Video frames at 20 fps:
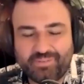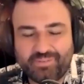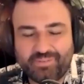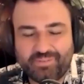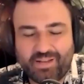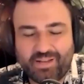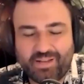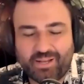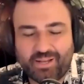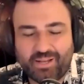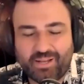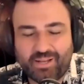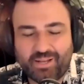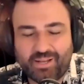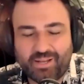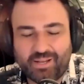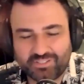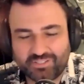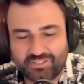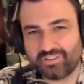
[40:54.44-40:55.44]
absolutely. Well,
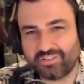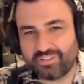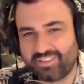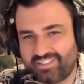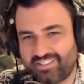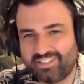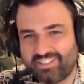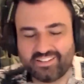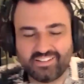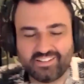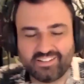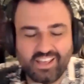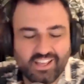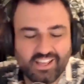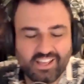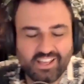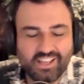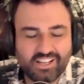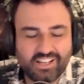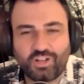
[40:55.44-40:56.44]
that's
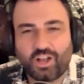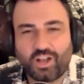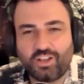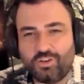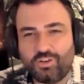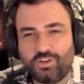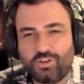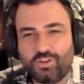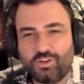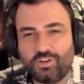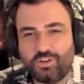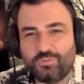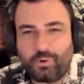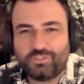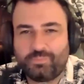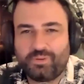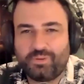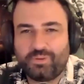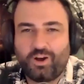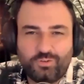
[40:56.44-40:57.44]
so you've got a
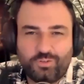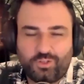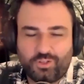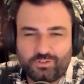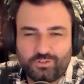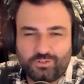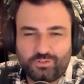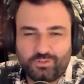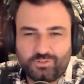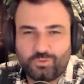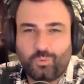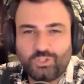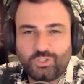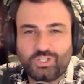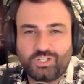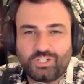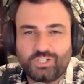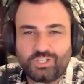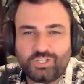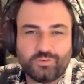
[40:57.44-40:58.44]
poster behind you for those
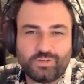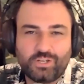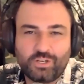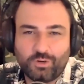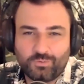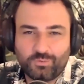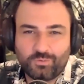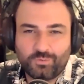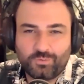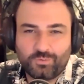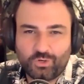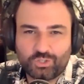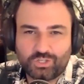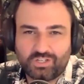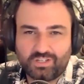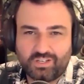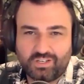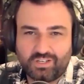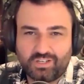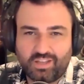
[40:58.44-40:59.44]
who are watching on the video
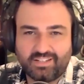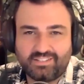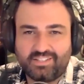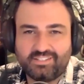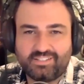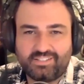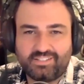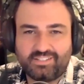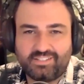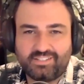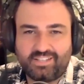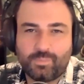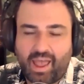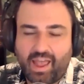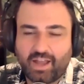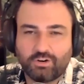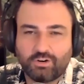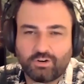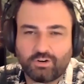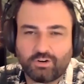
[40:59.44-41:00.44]
version, and it says
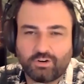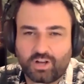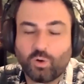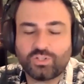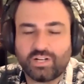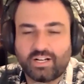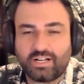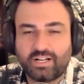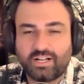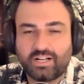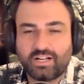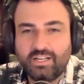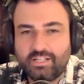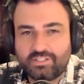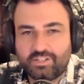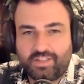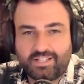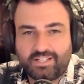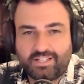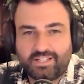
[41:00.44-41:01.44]
TM Agriculture.
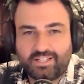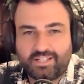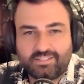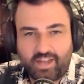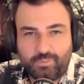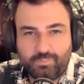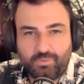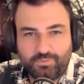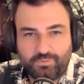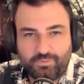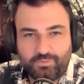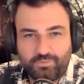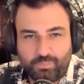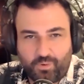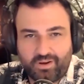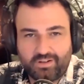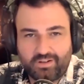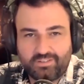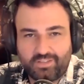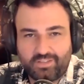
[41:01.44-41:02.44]
So that's the name of the